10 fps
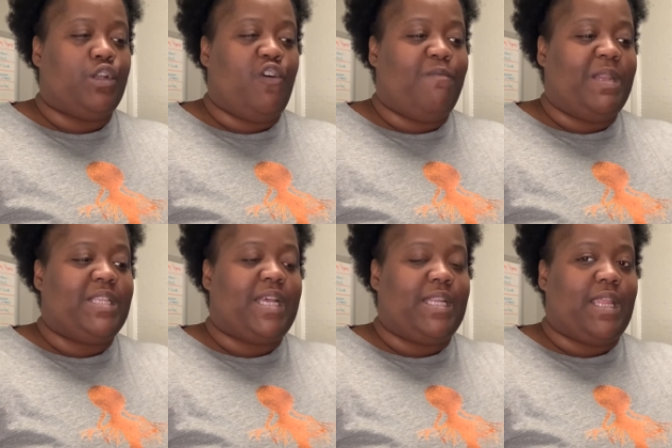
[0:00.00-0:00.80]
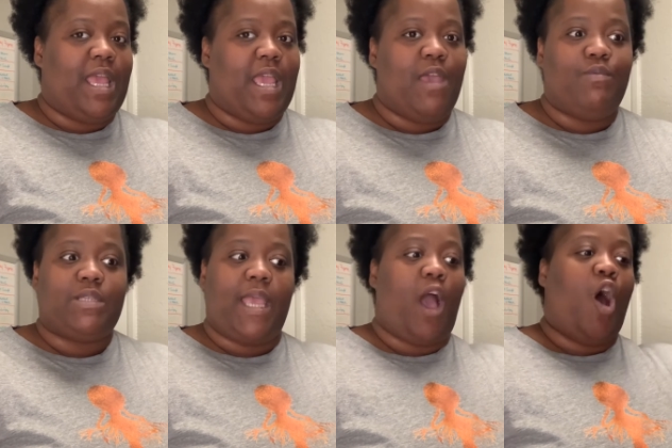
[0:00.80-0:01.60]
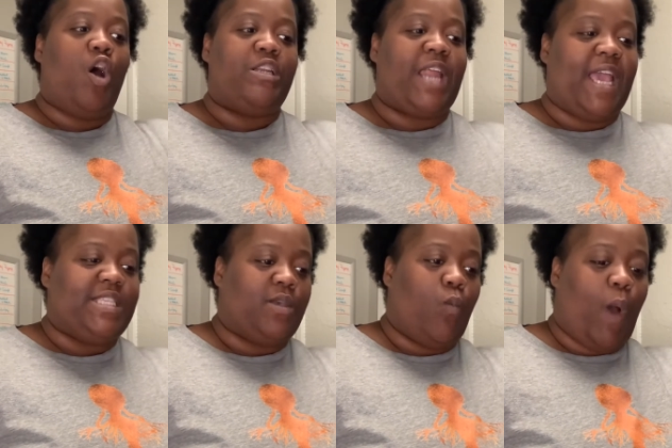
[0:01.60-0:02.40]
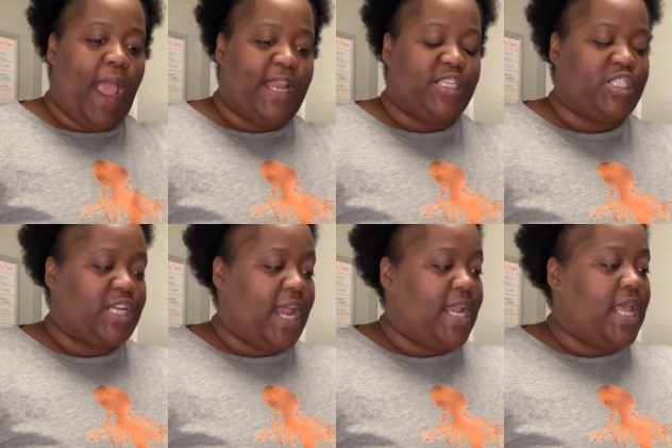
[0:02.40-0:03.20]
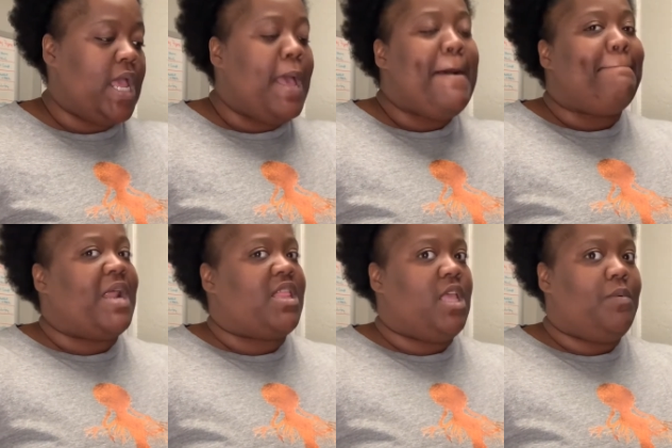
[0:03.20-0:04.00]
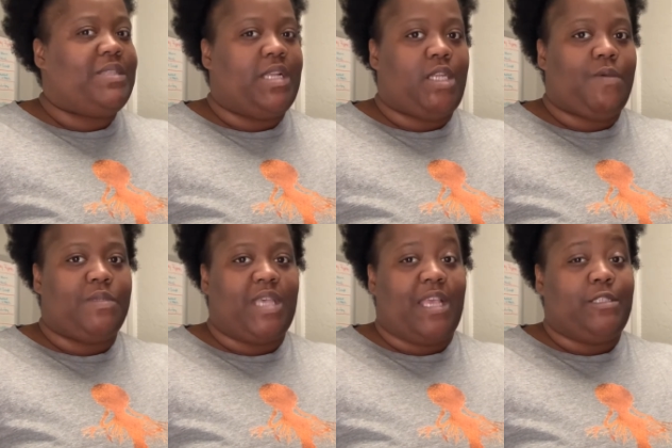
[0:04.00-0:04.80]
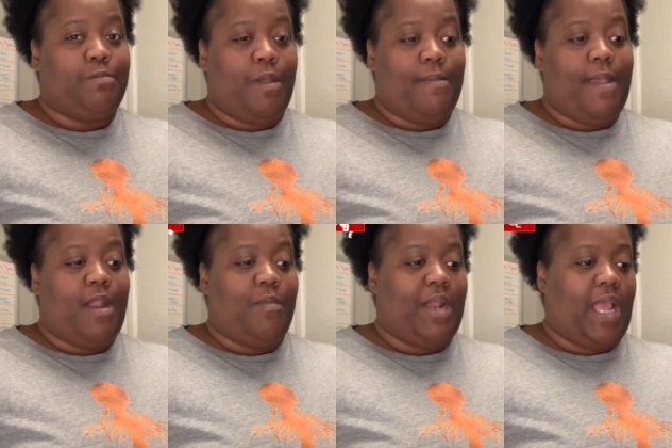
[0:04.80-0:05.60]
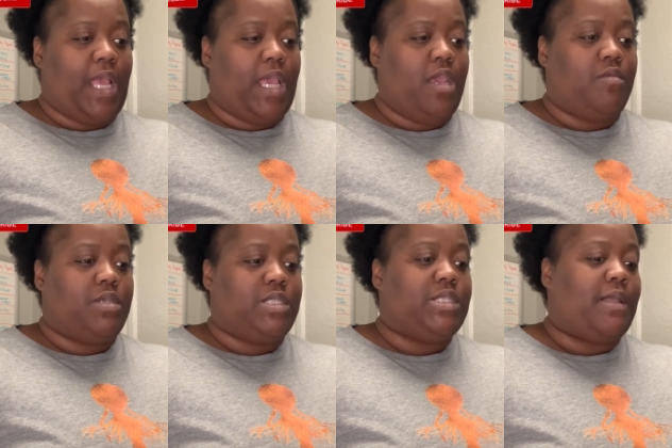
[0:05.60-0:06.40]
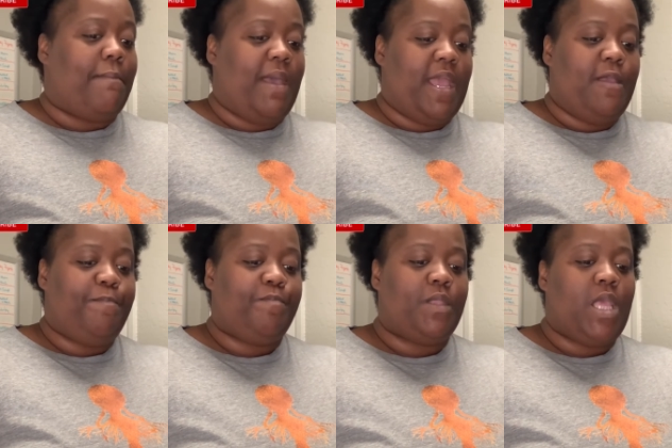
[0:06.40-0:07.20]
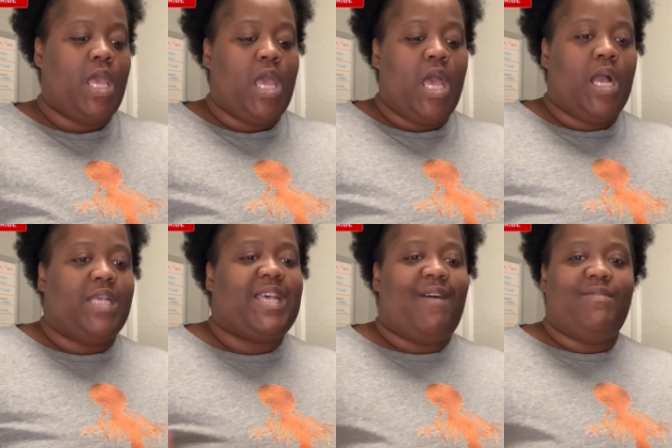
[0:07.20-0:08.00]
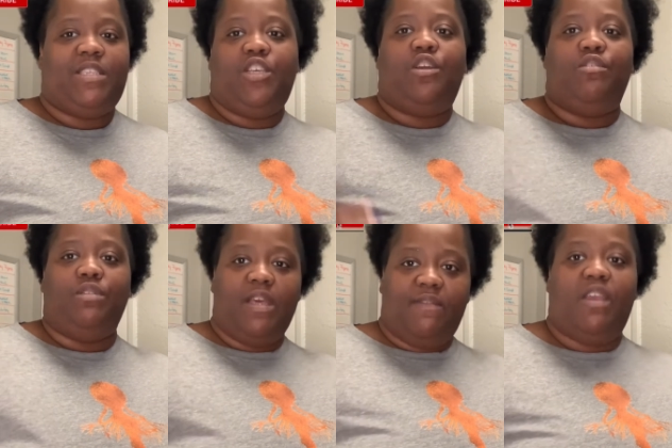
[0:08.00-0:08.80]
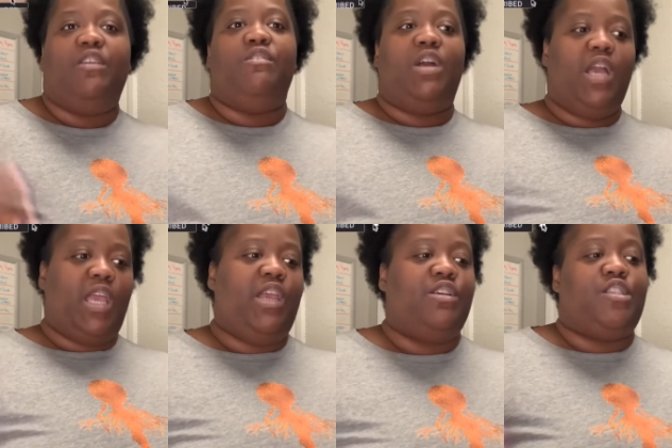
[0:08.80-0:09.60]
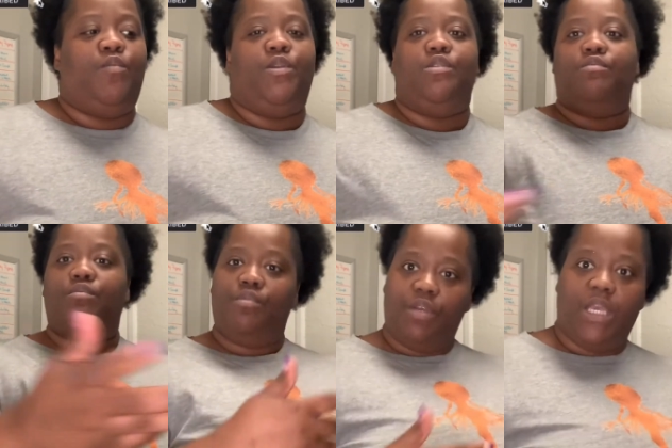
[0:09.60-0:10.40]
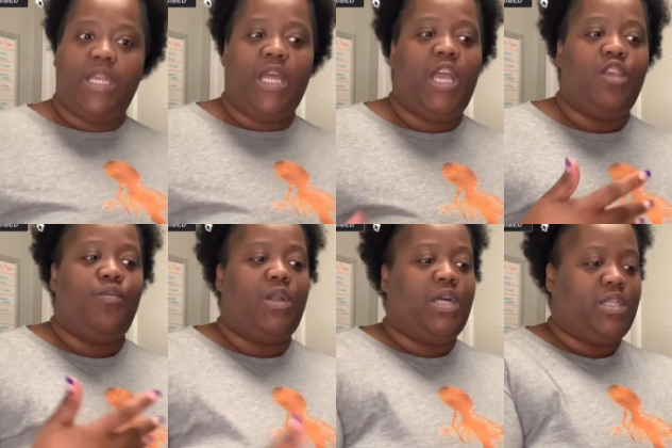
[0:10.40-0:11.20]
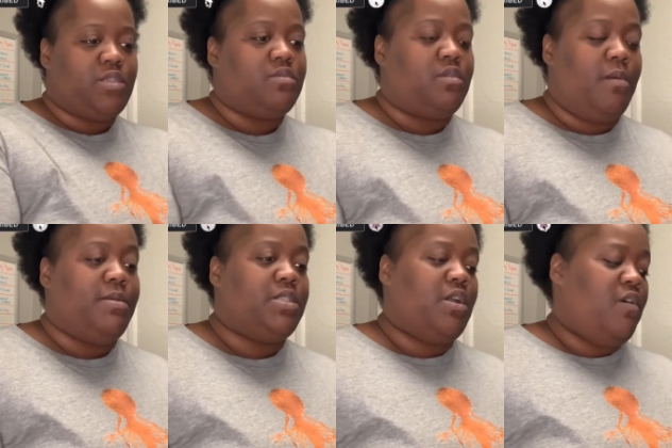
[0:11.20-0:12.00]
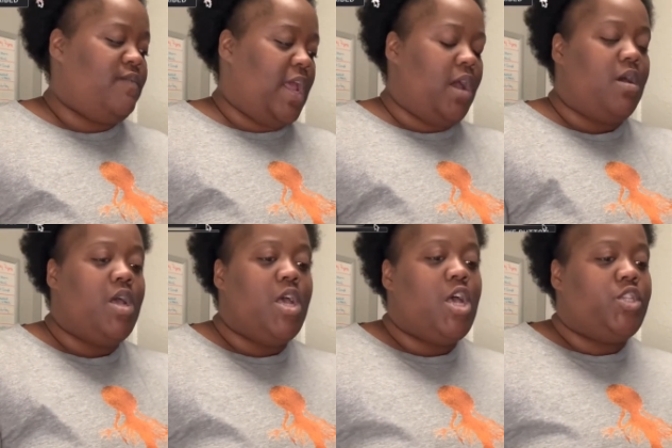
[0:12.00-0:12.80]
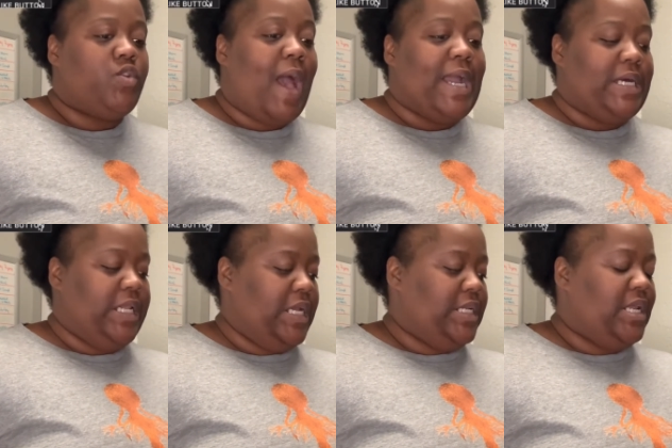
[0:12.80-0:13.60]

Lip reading: But we're gonna go ahead and let that cook for like 3 to 4 minutes on that side. Once it's nice and golden brown, you will go ahead and flip it, season,